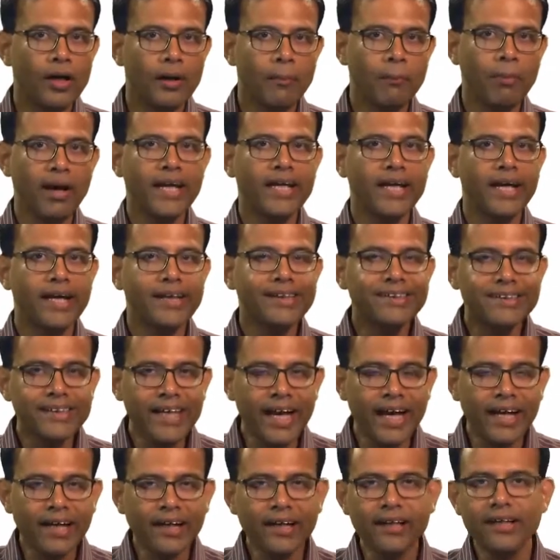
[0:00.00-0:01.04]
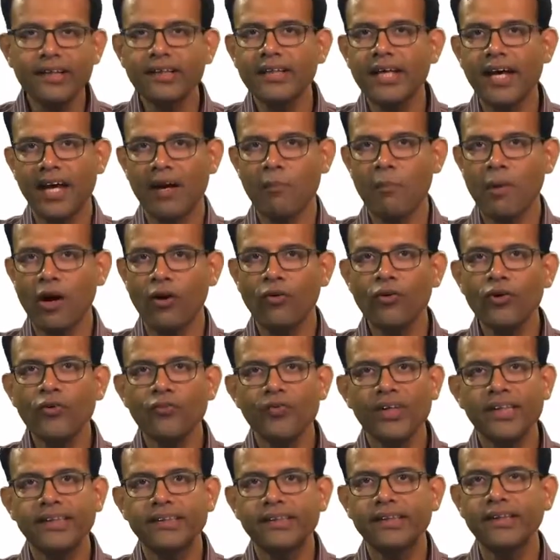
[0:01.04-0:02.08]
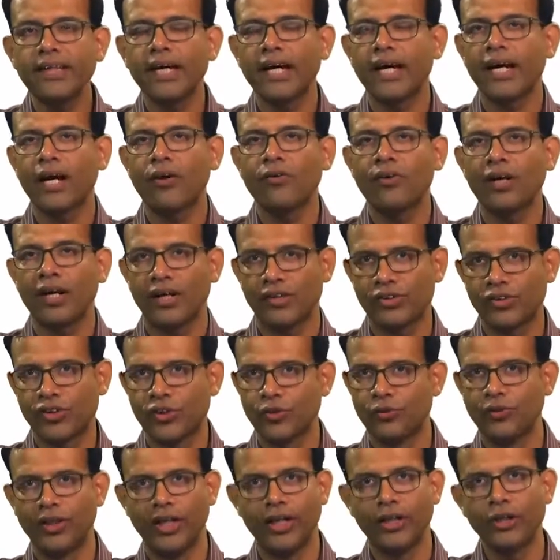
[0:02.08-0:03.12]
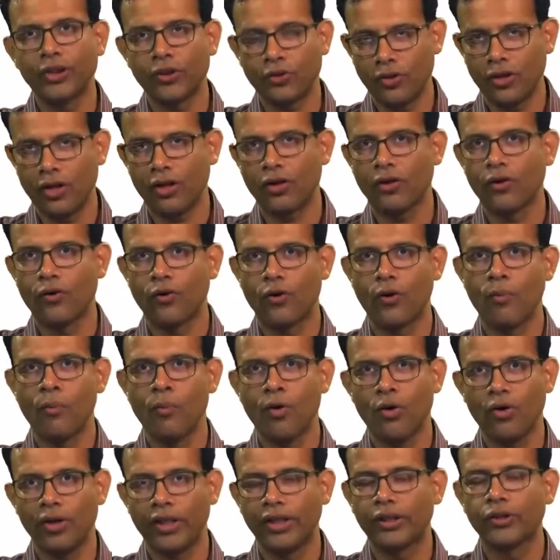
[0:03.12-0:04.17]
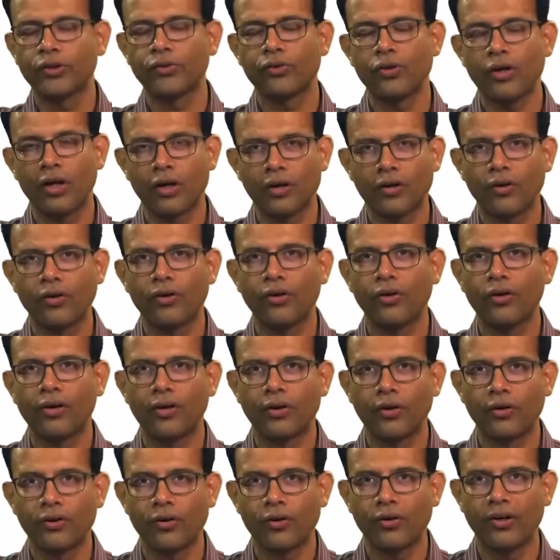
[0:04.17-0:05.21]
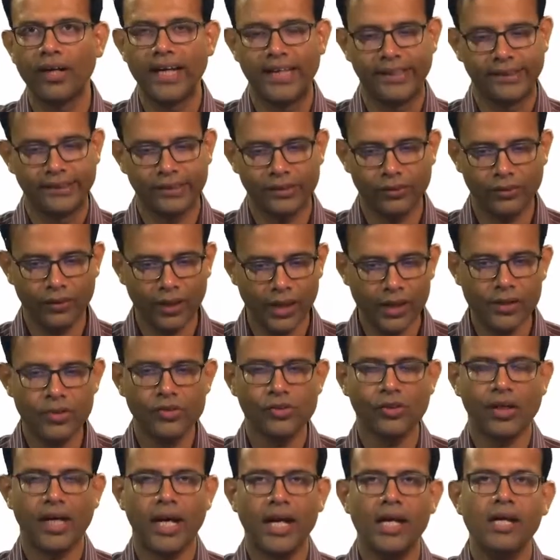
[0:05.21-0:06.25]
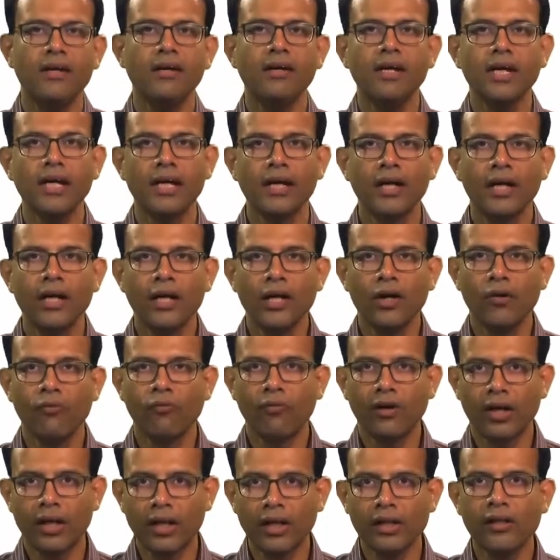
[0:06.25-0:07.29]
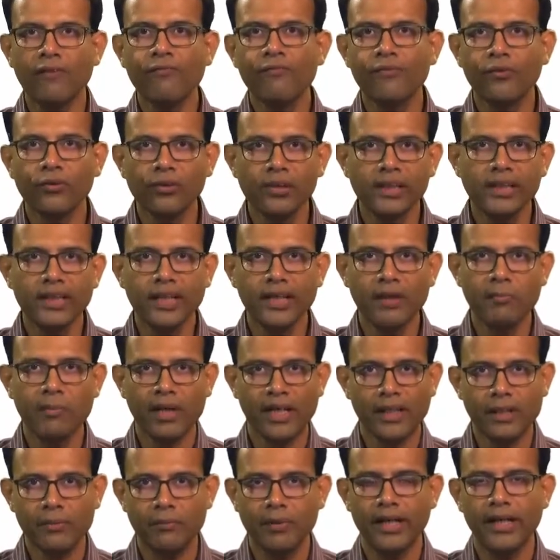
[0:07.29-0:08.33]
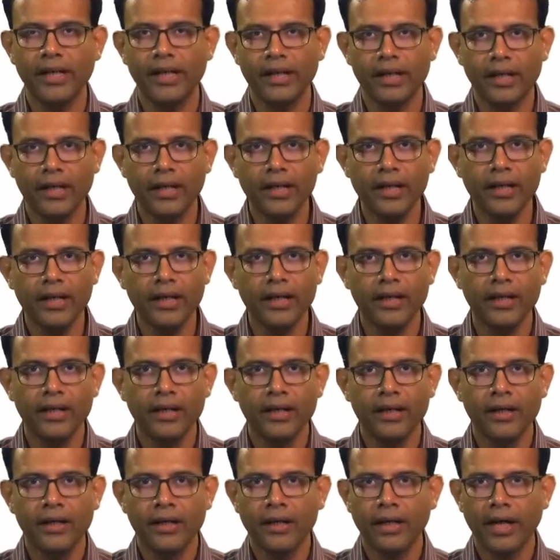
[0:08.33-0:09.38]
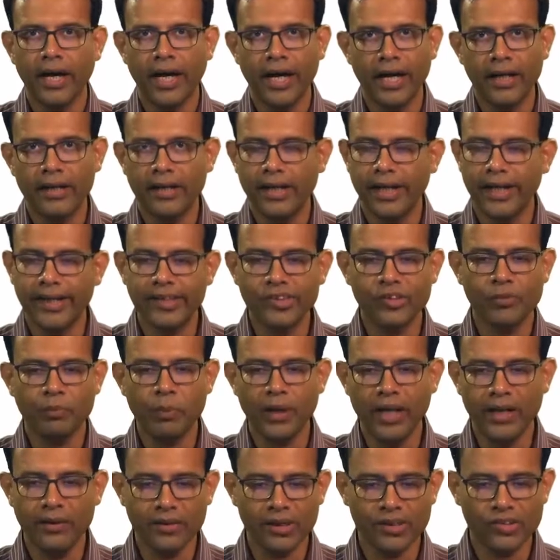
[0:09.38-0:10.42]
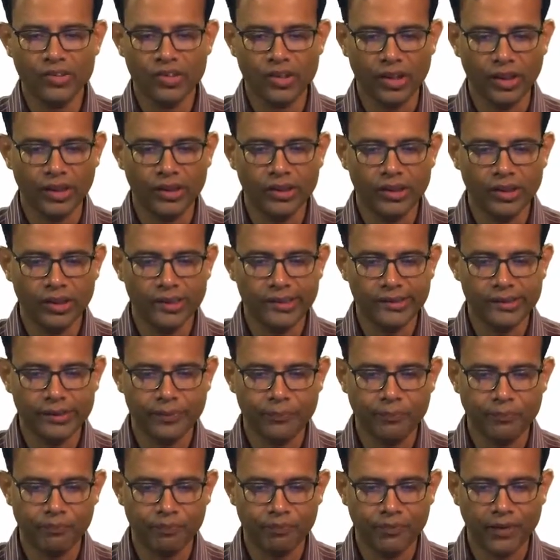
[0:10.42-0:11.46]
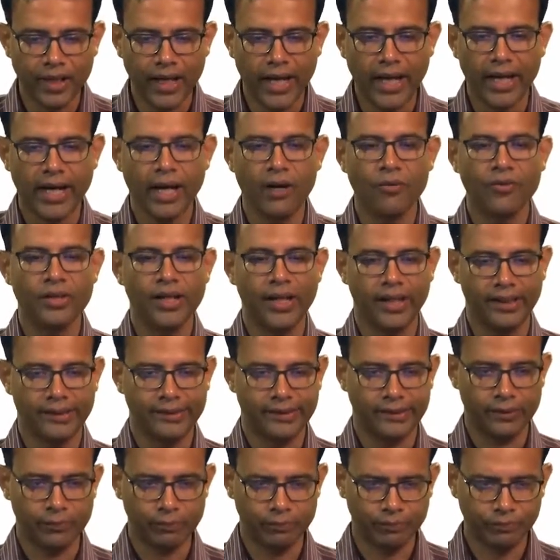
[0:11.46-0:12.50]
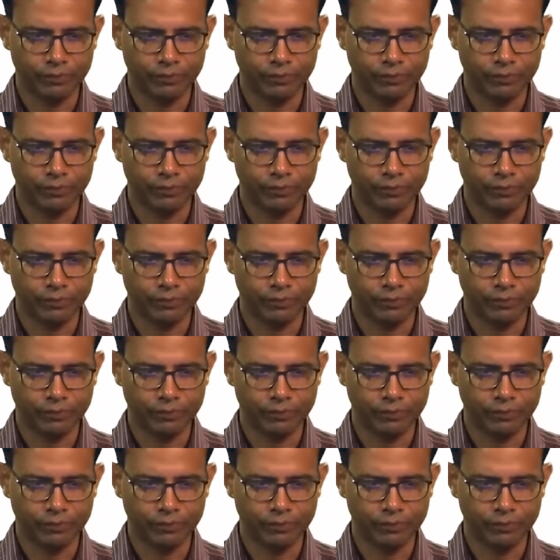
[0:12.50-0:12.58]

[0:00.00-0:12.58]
by exactly the amount we see around us today? It should not grow more, it should not grow less. Okay. So, can we work the full thing mathematically and explain the structures around us?